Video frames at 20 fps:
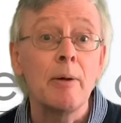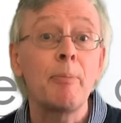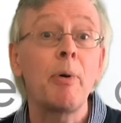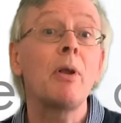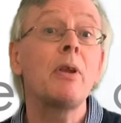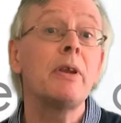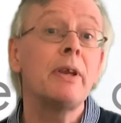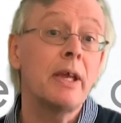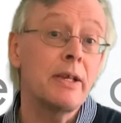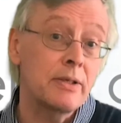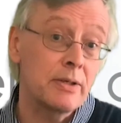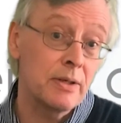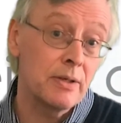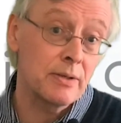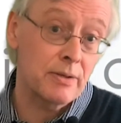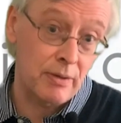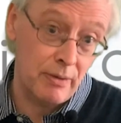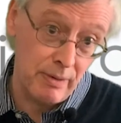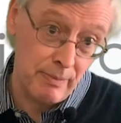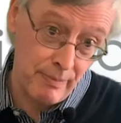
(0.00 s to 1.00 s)

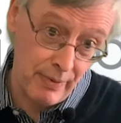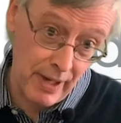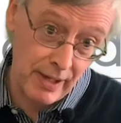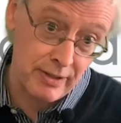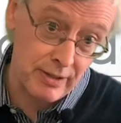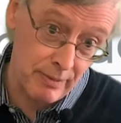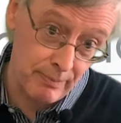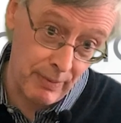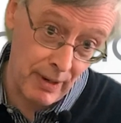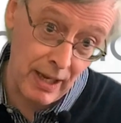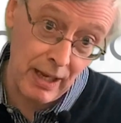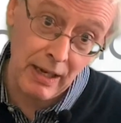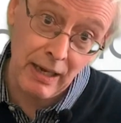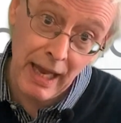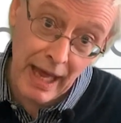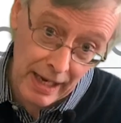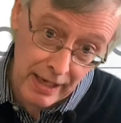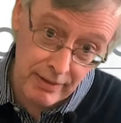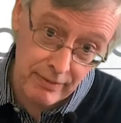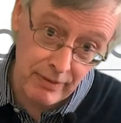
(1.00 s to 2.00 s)
Pollinators are impacted by a
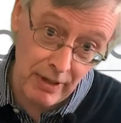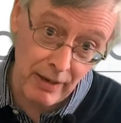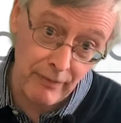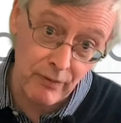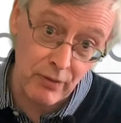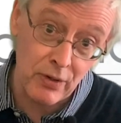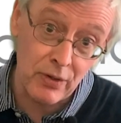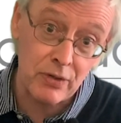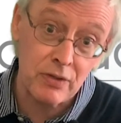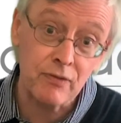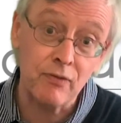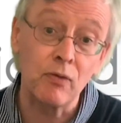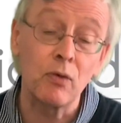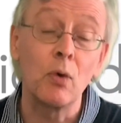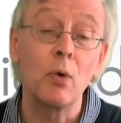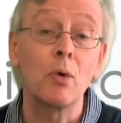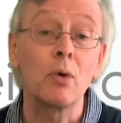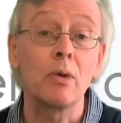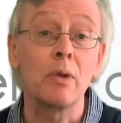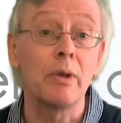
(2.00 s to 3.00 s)
lack of diverse
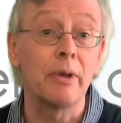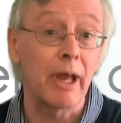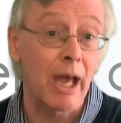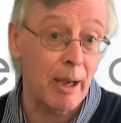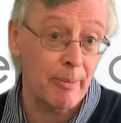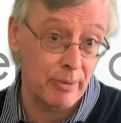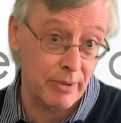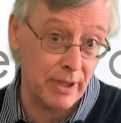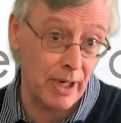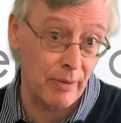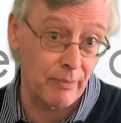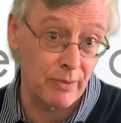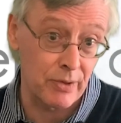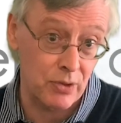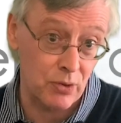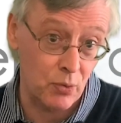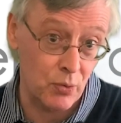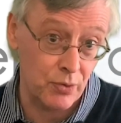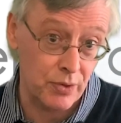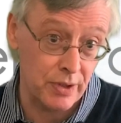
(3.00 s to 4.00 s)
floral and habitat
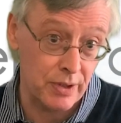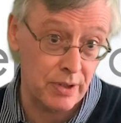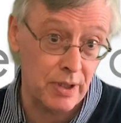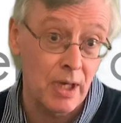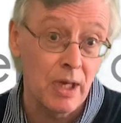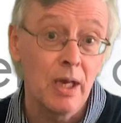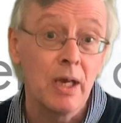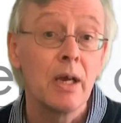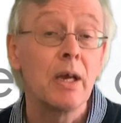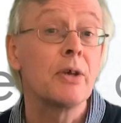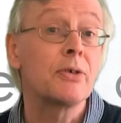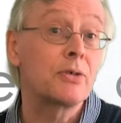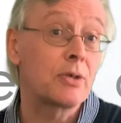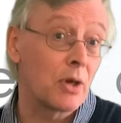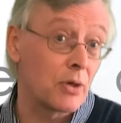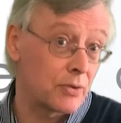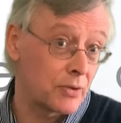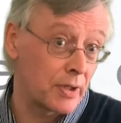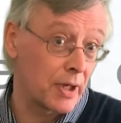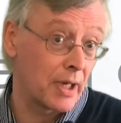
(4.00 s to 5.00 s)
resources
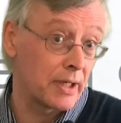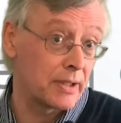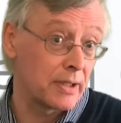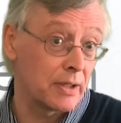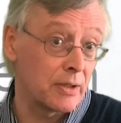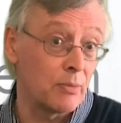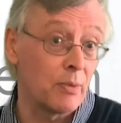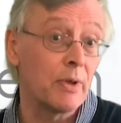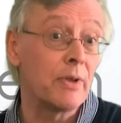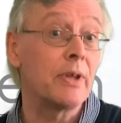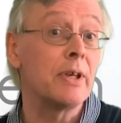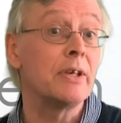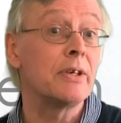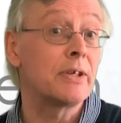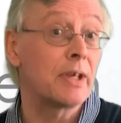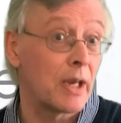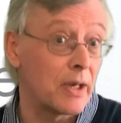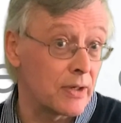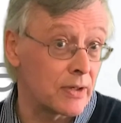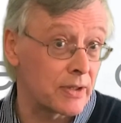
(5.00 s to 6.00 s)
associated with
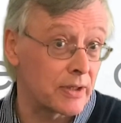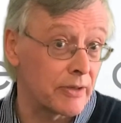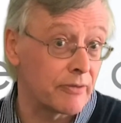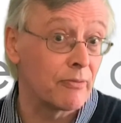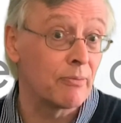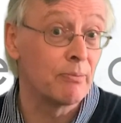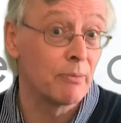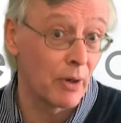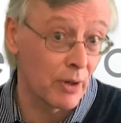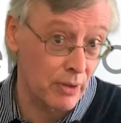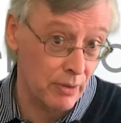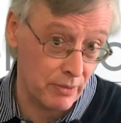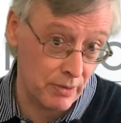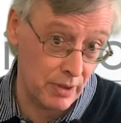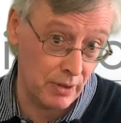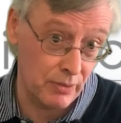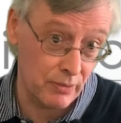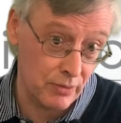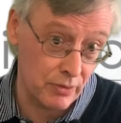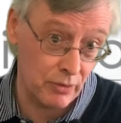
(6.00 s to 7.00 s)
intensive
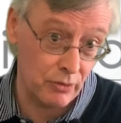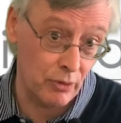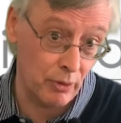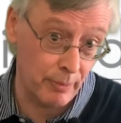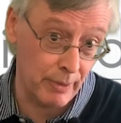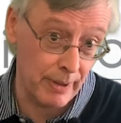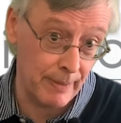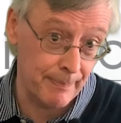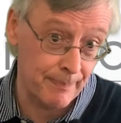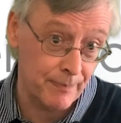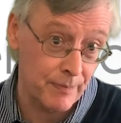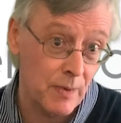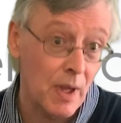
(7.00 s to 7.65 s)
monoculture cropping.